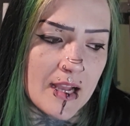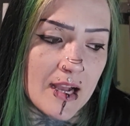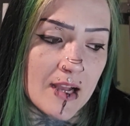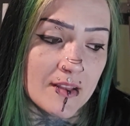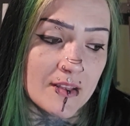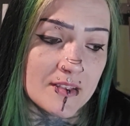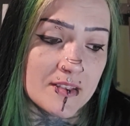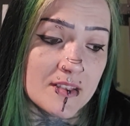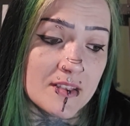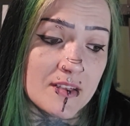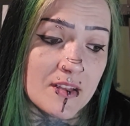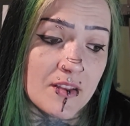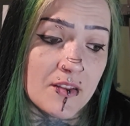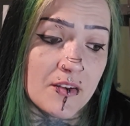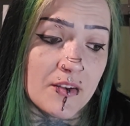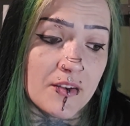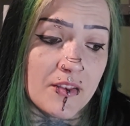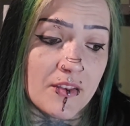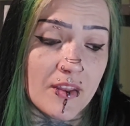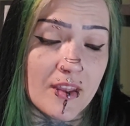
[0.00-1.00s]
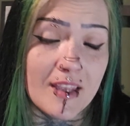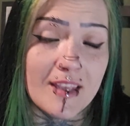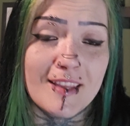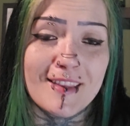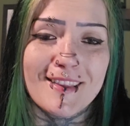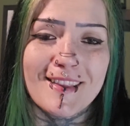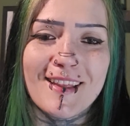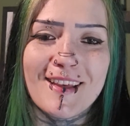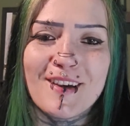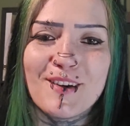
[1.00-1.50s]
Yeah, that's another
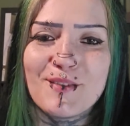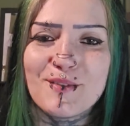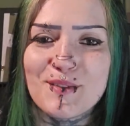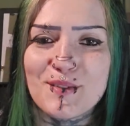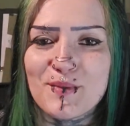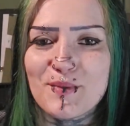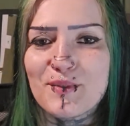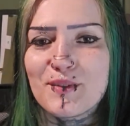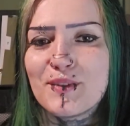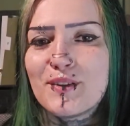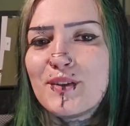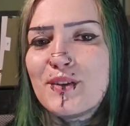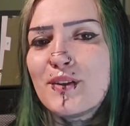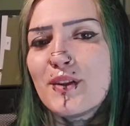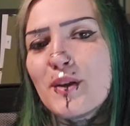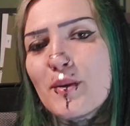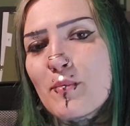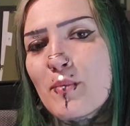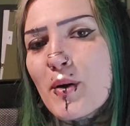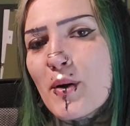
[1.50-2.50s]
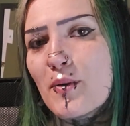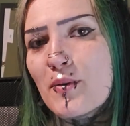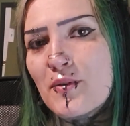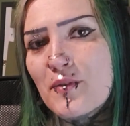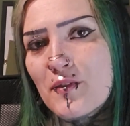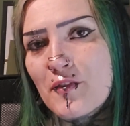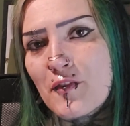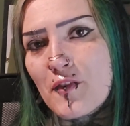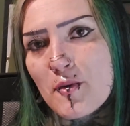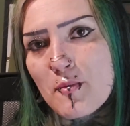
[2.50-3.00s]
thing that was really like
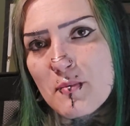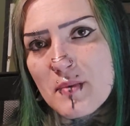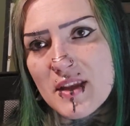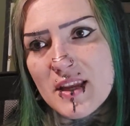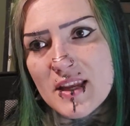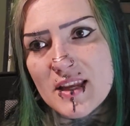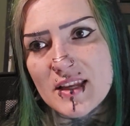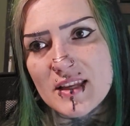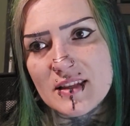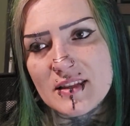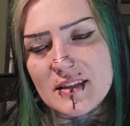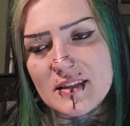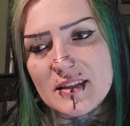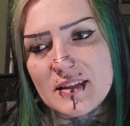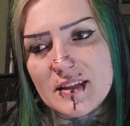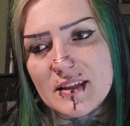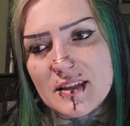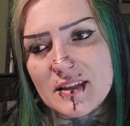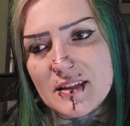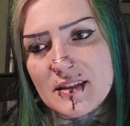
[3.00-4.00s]
potent for me is